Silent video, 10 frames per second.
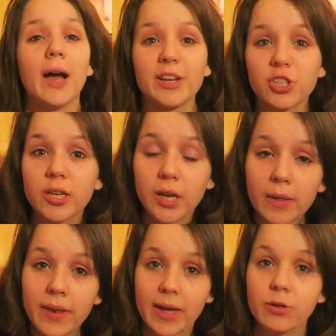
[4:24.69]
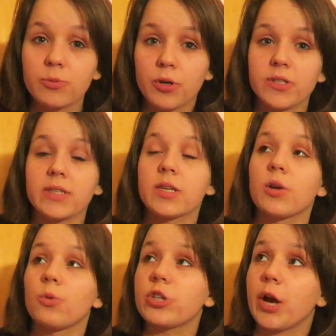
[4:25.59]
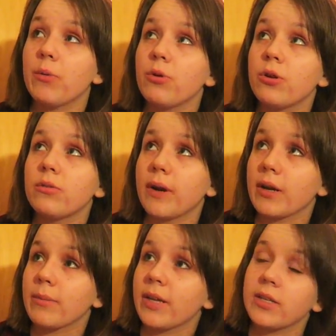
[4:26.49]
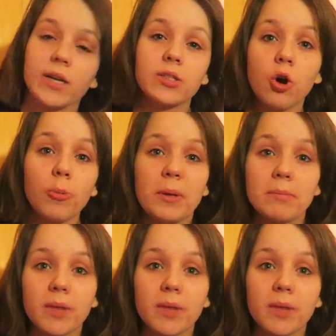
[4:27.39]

I actually learned the language processing, which I would recommend as a hobby.